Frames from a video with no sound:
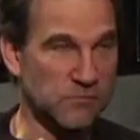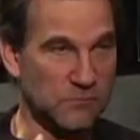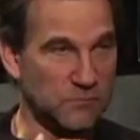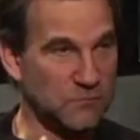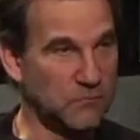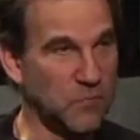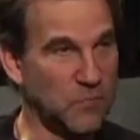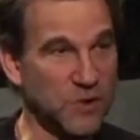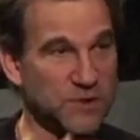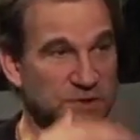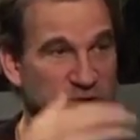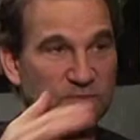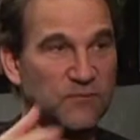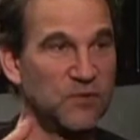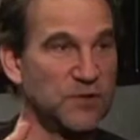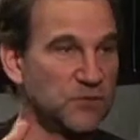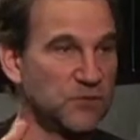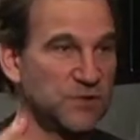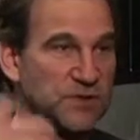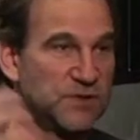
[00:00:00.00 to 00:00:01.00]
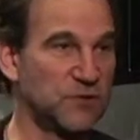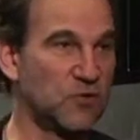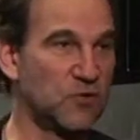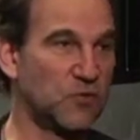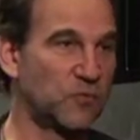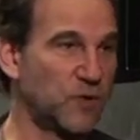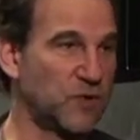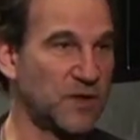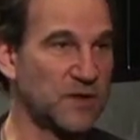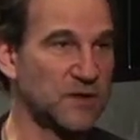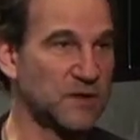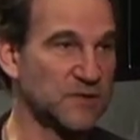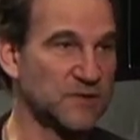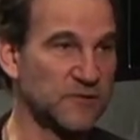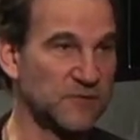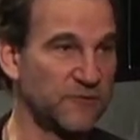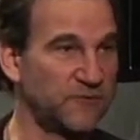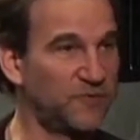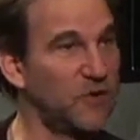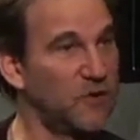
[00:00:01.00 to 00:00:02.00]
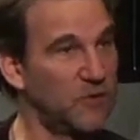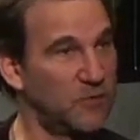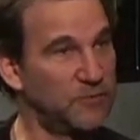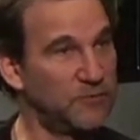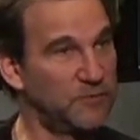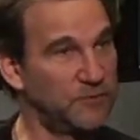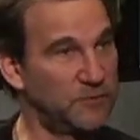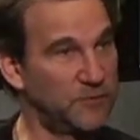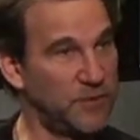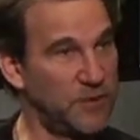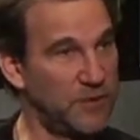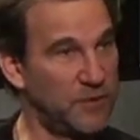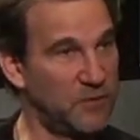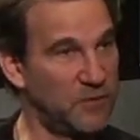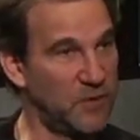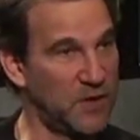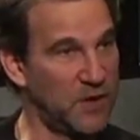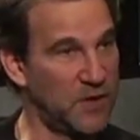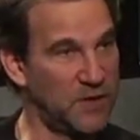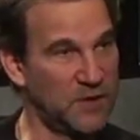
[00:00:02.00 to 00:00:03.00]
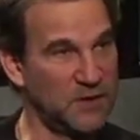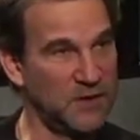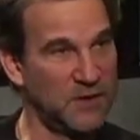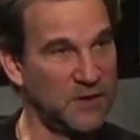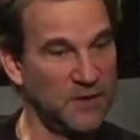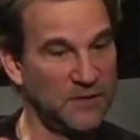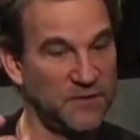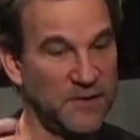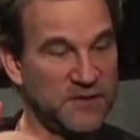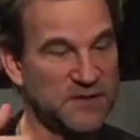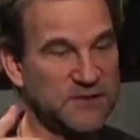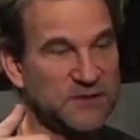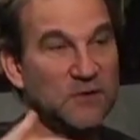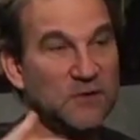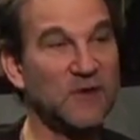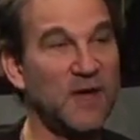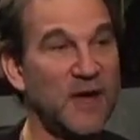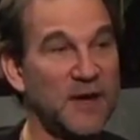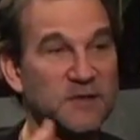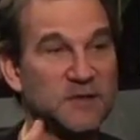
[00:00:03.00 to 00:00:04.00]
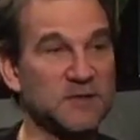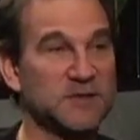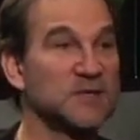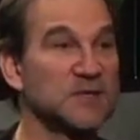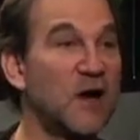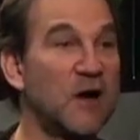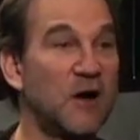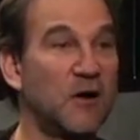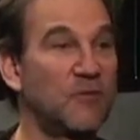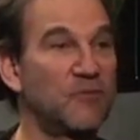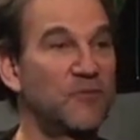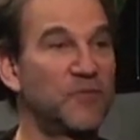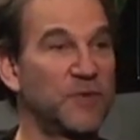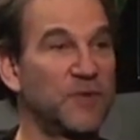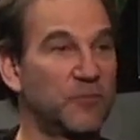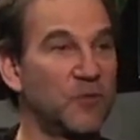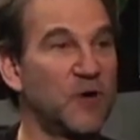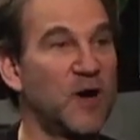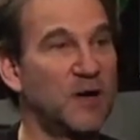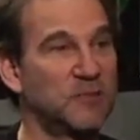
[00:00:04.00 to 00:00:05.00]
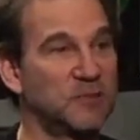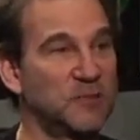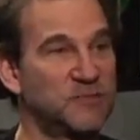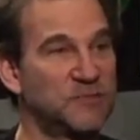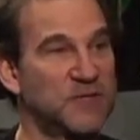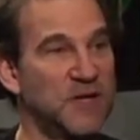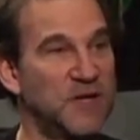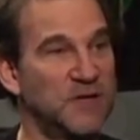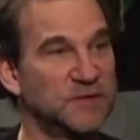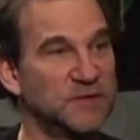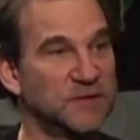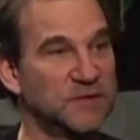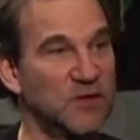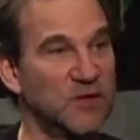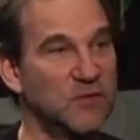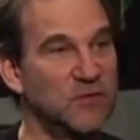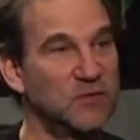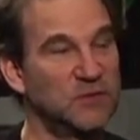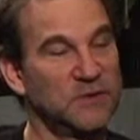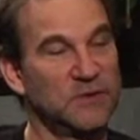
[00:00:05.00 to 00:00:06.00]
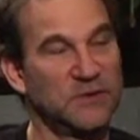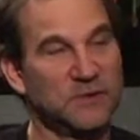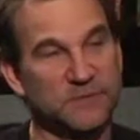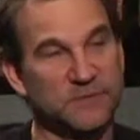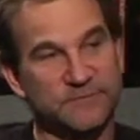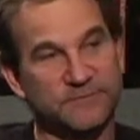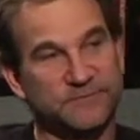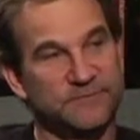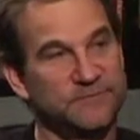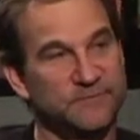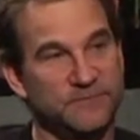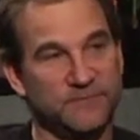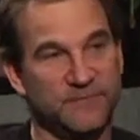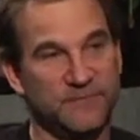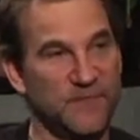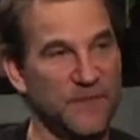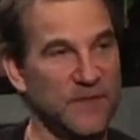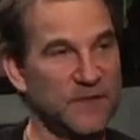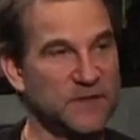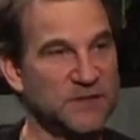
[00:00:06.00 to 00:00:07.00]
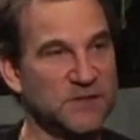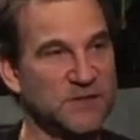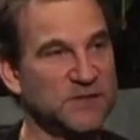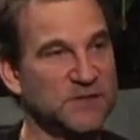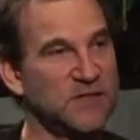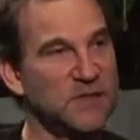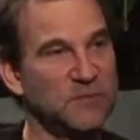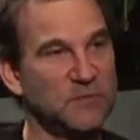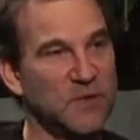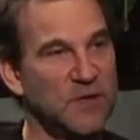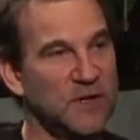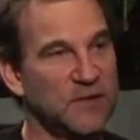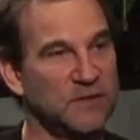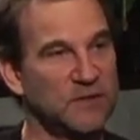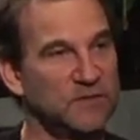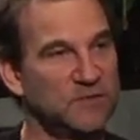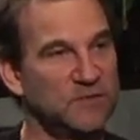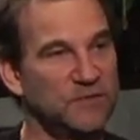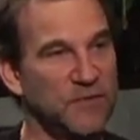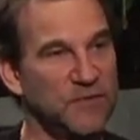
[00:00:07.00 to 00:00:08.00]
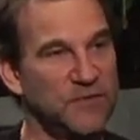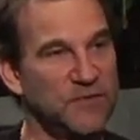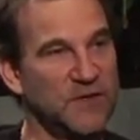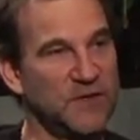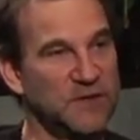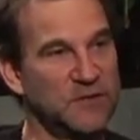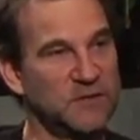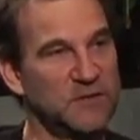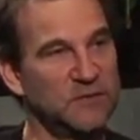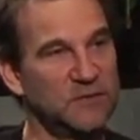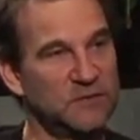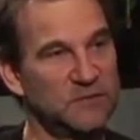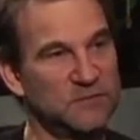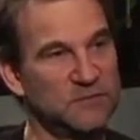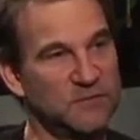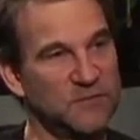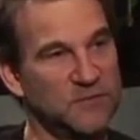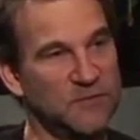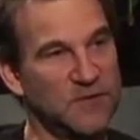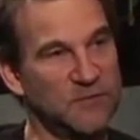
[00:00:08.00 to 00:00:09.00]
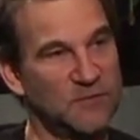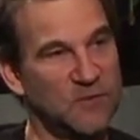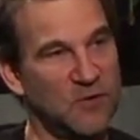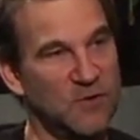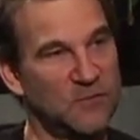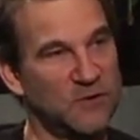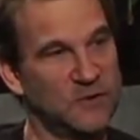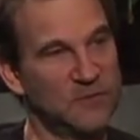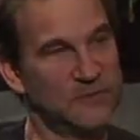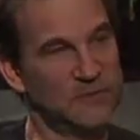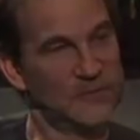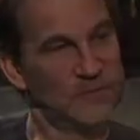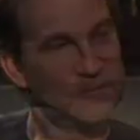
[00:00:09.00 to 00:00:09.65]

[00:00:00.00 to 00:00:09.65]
most of which was incorporated into the film, by the way, they still hadn't solved the problems yet. So it just seemed like the thing to do at that moment.